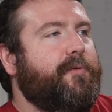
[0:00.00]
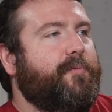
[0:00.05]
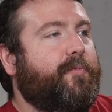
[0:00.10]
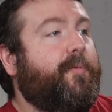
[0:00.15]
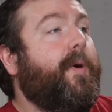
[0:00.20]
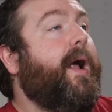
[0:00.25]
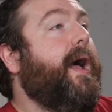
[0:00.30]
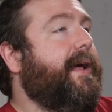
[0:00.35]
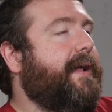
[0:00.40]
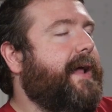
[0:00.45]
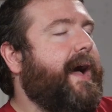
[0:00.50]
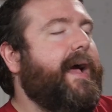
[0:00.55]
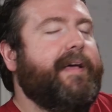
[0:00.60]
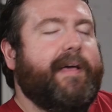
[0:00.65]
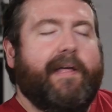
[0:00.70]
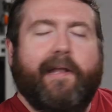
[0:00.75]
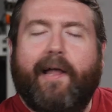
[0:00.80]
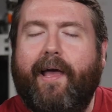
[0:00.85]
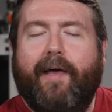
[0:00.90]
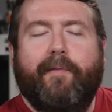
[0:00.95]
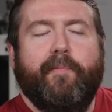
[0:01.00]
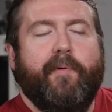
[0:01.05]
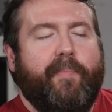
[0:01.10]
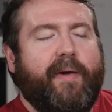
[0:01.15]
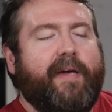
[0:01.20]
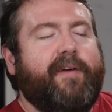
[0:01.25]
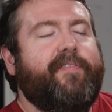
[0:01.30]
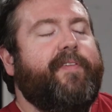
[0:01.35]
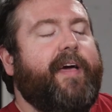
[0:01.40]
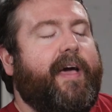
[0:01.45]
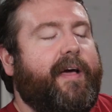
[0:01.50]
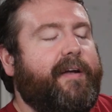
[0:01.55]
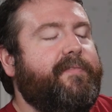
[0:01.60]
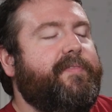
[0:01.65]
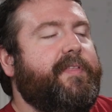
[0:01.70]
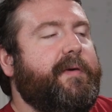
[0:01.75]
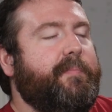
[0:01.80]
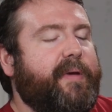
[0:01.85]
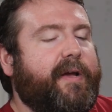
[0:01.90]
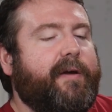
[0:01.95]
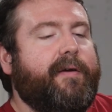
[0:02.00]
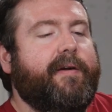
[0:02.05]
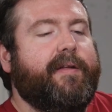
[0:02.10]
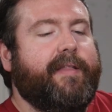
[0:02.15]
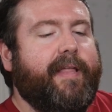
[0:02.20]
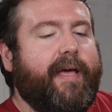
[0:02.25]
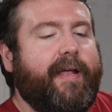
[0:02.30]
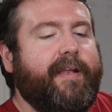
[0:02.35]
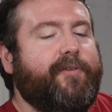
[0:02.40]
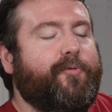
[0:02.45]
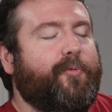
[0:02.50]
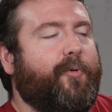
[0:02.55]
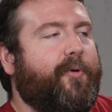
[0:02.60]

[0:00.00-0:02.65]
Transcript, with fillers: Right. I and I am a big fan of the bearded lady